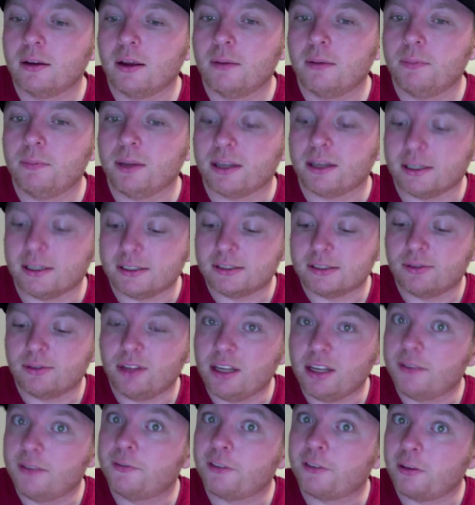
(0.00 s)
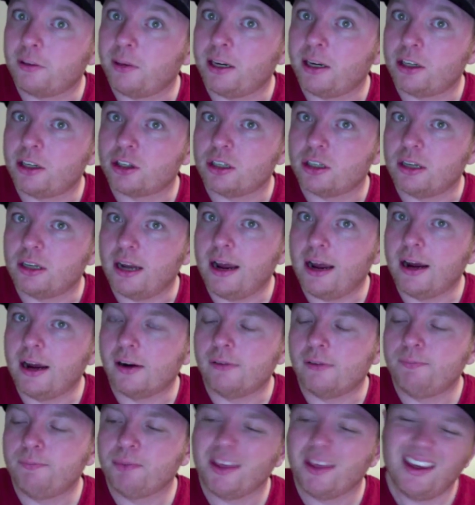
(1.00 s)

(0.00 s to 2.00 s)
because of the information now.